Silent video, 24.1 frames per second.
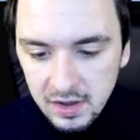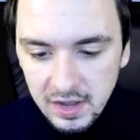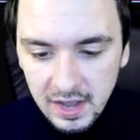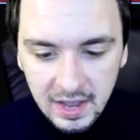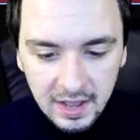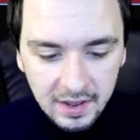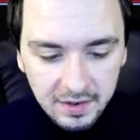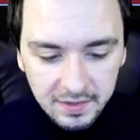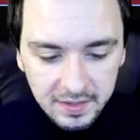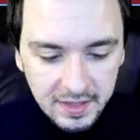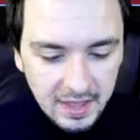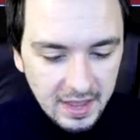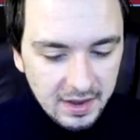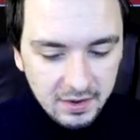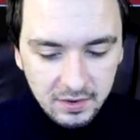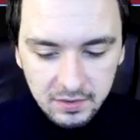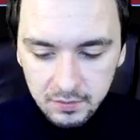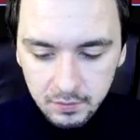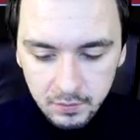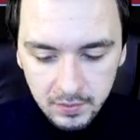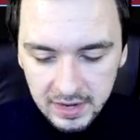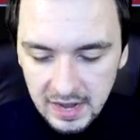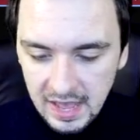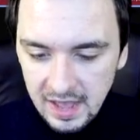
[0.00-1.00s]
and
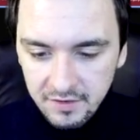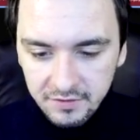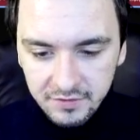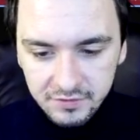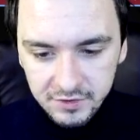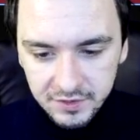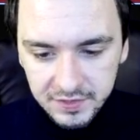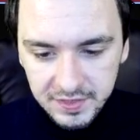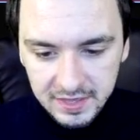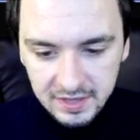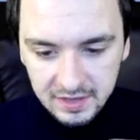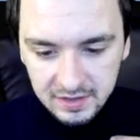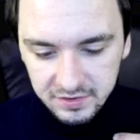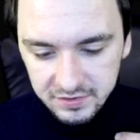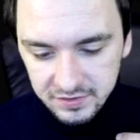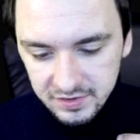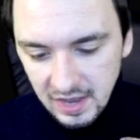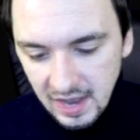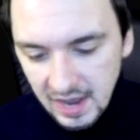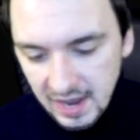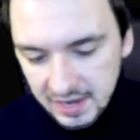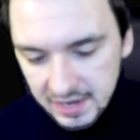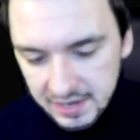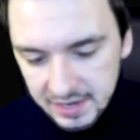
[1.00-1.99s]
then when everything is
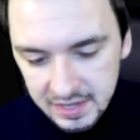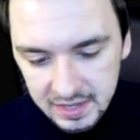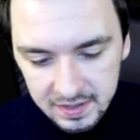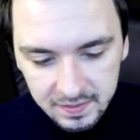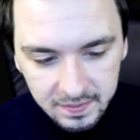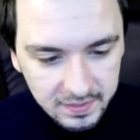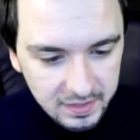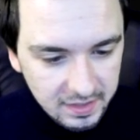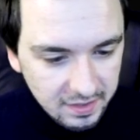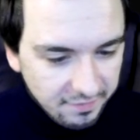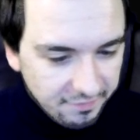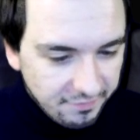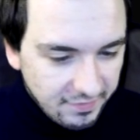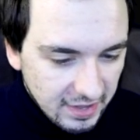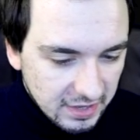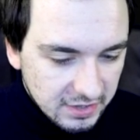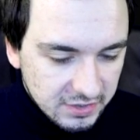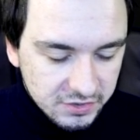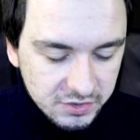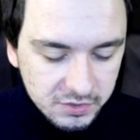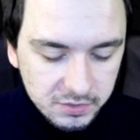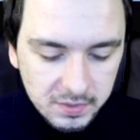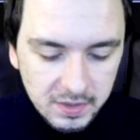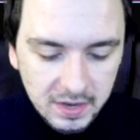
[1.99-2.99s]
added in, the
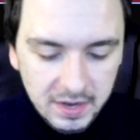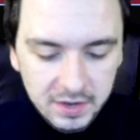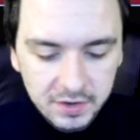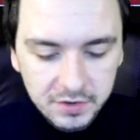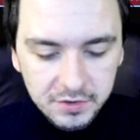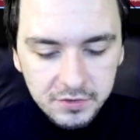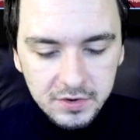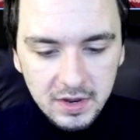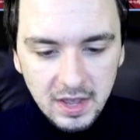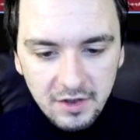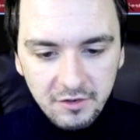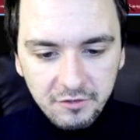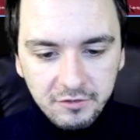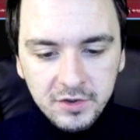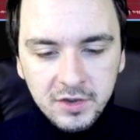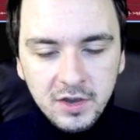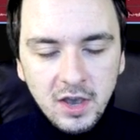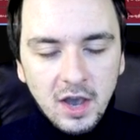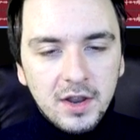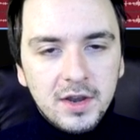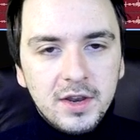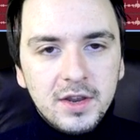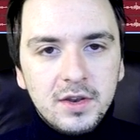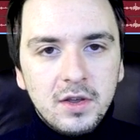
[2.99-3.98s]
effects are in, you have
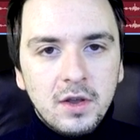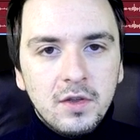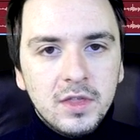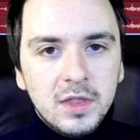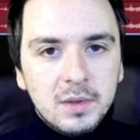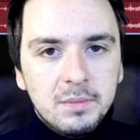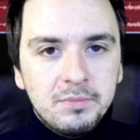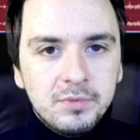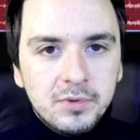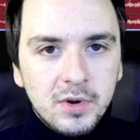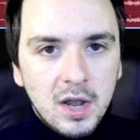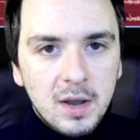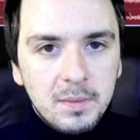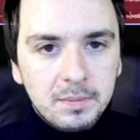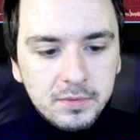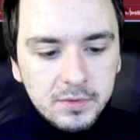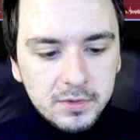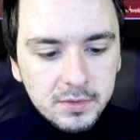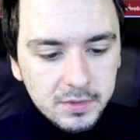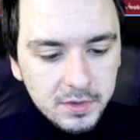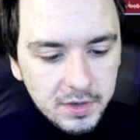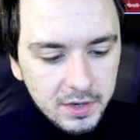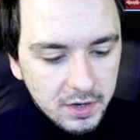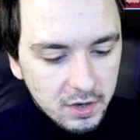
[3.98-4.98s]
cut it on the
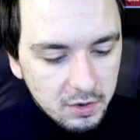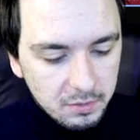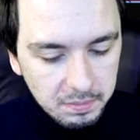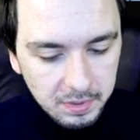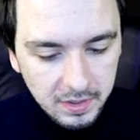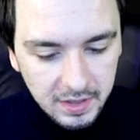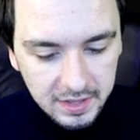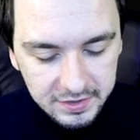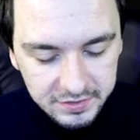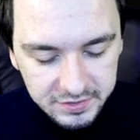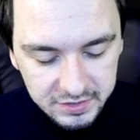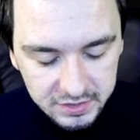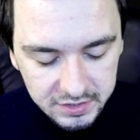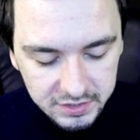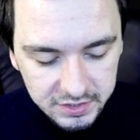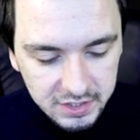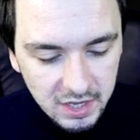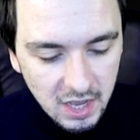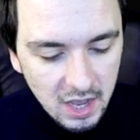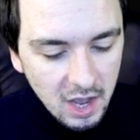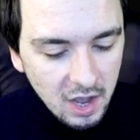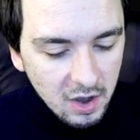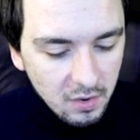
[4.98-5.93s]
proper, you know, places.